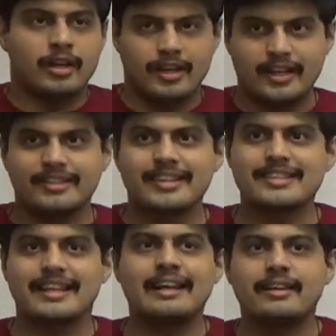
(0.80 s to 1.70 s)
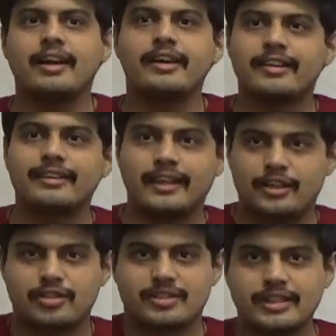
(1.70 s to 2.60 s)
In this entire
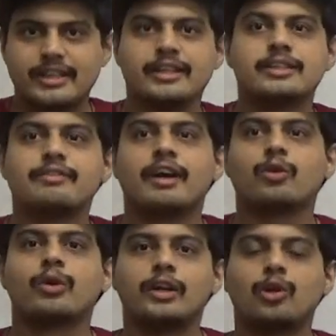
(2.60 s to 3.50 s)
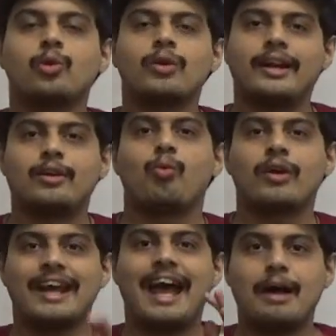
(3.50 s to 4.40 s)
lecture series, we are going to look at
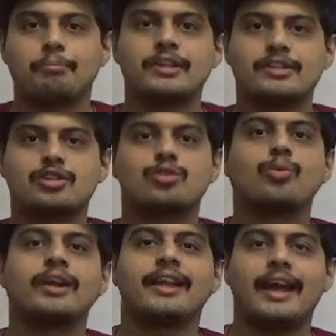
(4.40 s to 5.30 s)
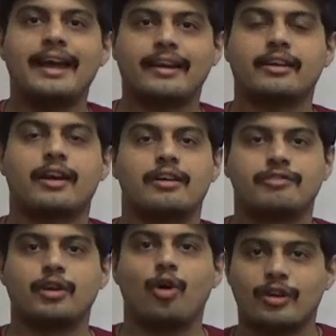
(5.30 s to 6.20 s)
what happens to an
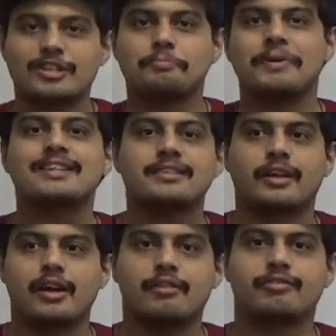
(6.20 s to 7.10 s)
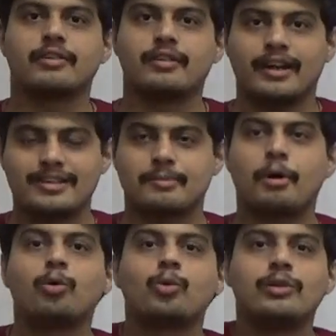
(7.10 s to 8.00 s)
aircraft or a spacecraft that is
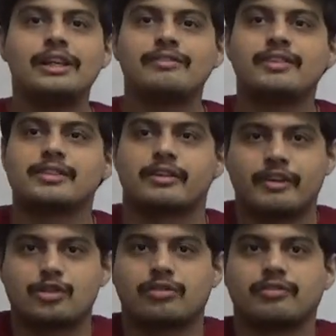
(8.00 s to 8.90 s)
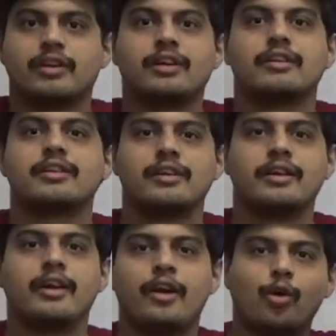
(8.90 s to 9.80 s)
about to leave the surface of Earth,
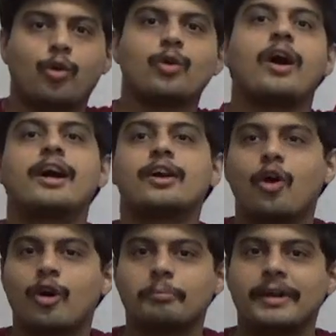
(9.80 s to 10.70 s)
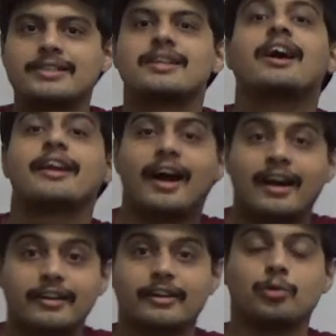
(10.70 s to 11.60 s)
go to higher orbits, higher
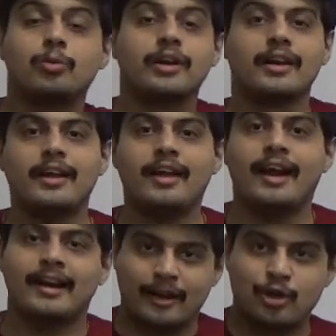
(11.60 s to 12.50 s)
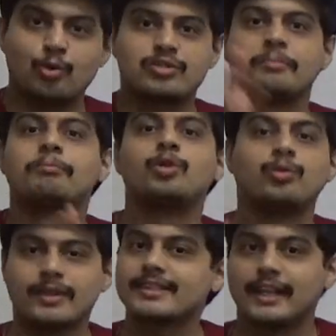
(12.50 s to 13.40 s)
altitude, and do some
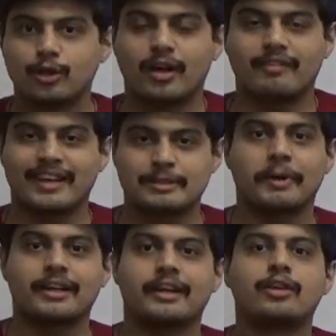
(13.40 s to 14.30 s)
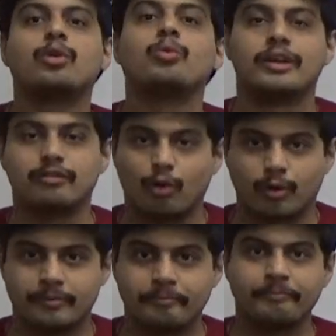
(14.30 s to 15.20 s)
maneuvers that we have expected to do it for.